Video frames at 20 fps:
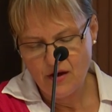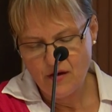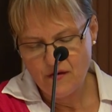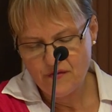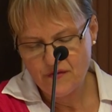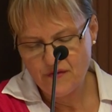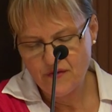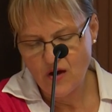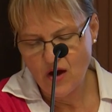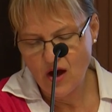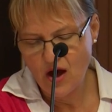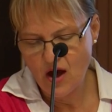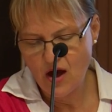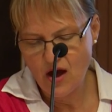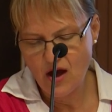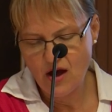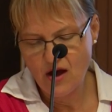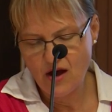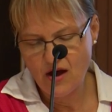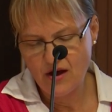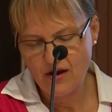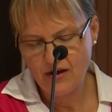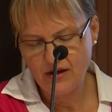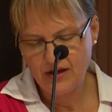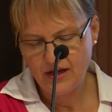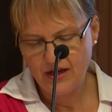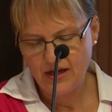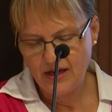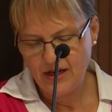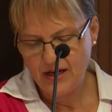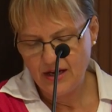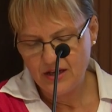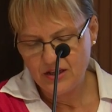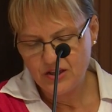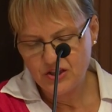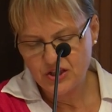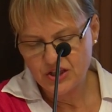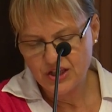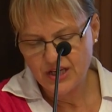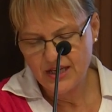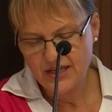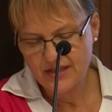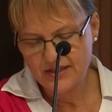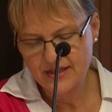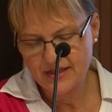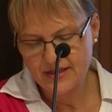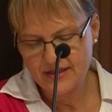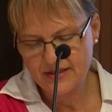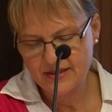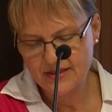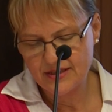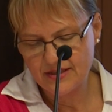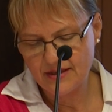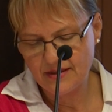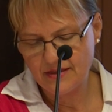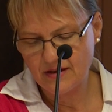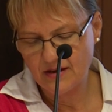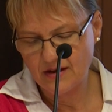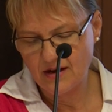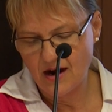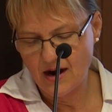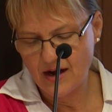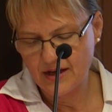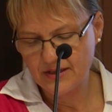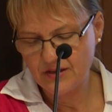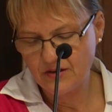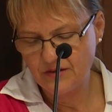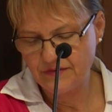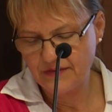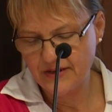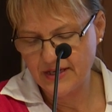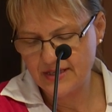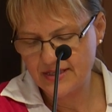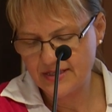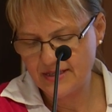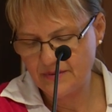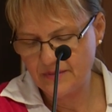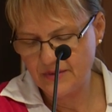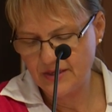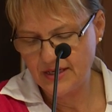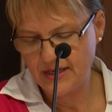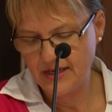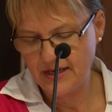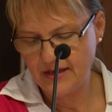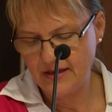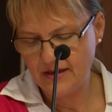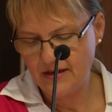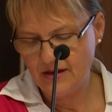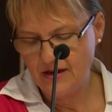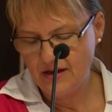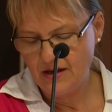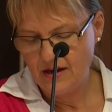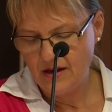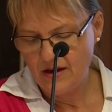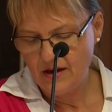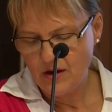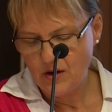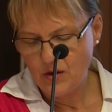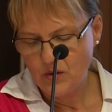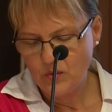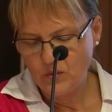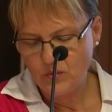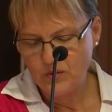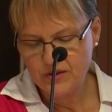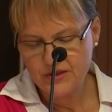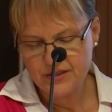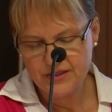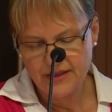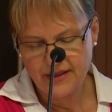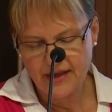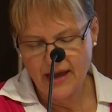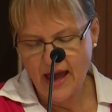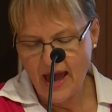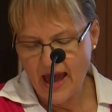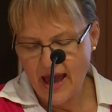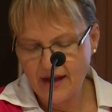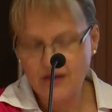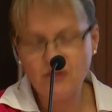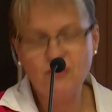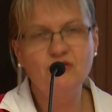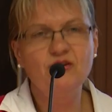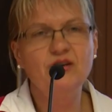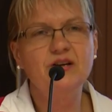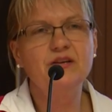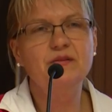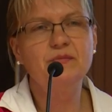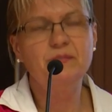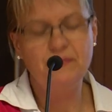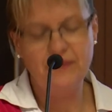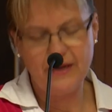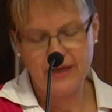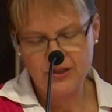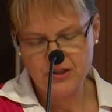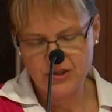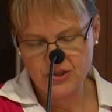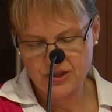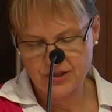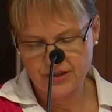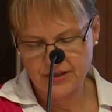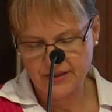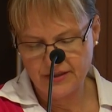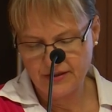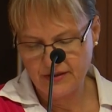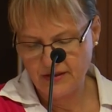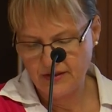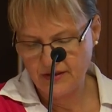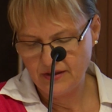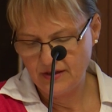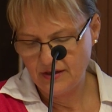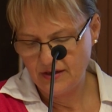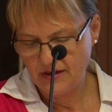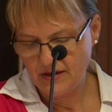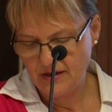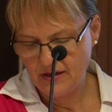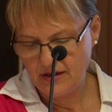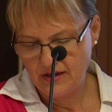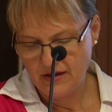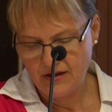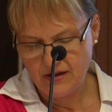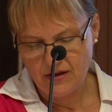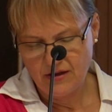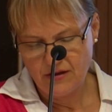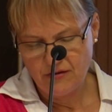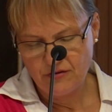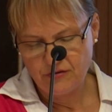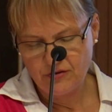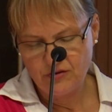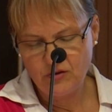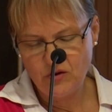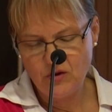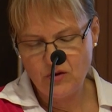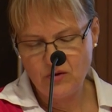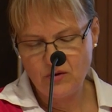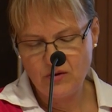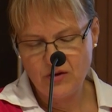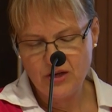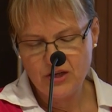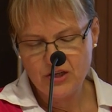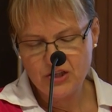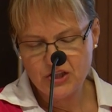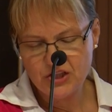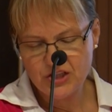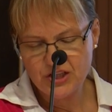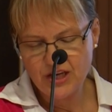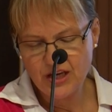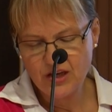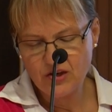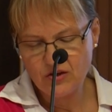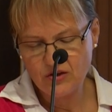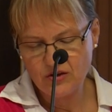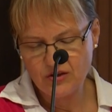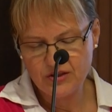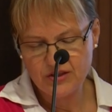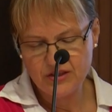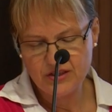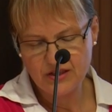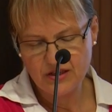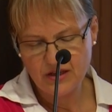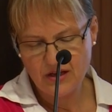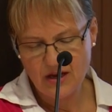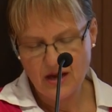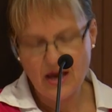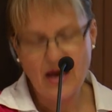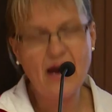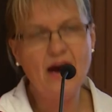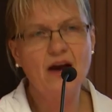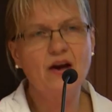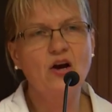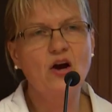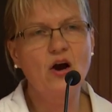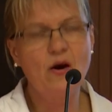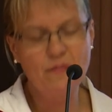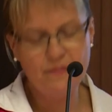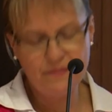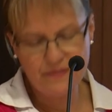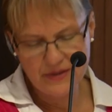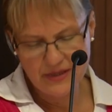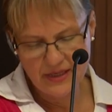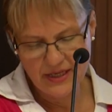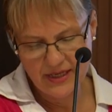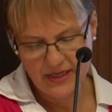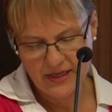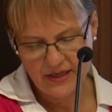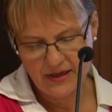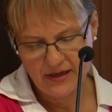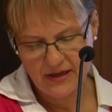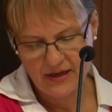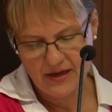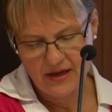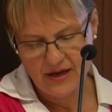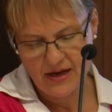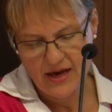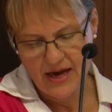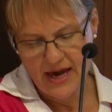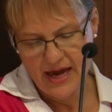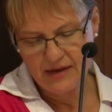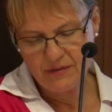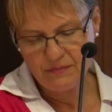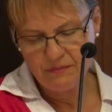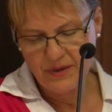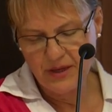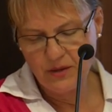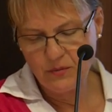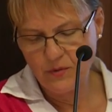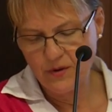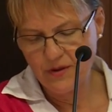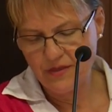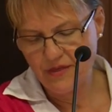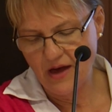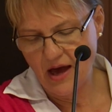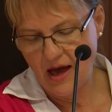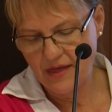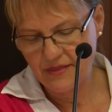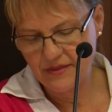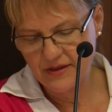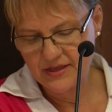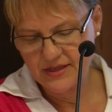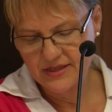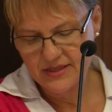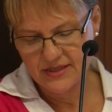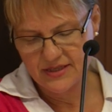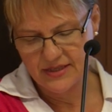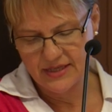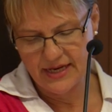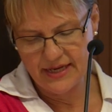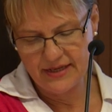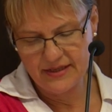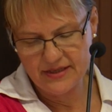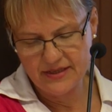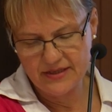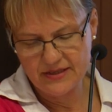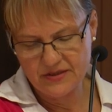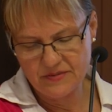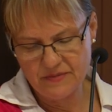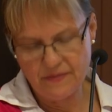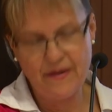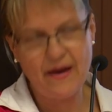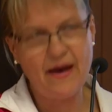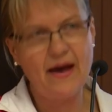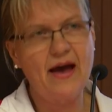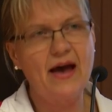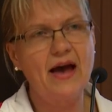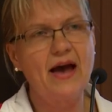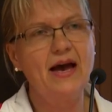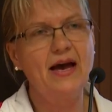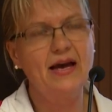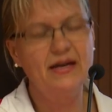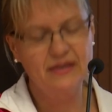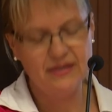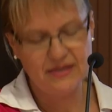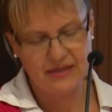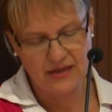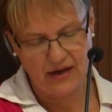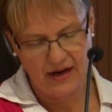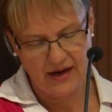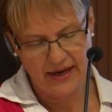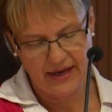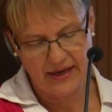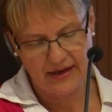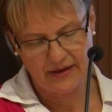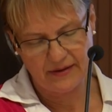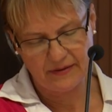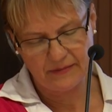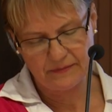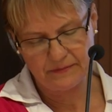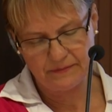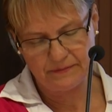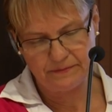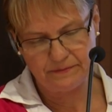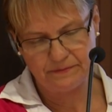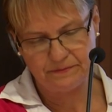For her, Jesus in the Garden of Gethsemane was the accurate picture through she could accompany and be with others in despair and dying.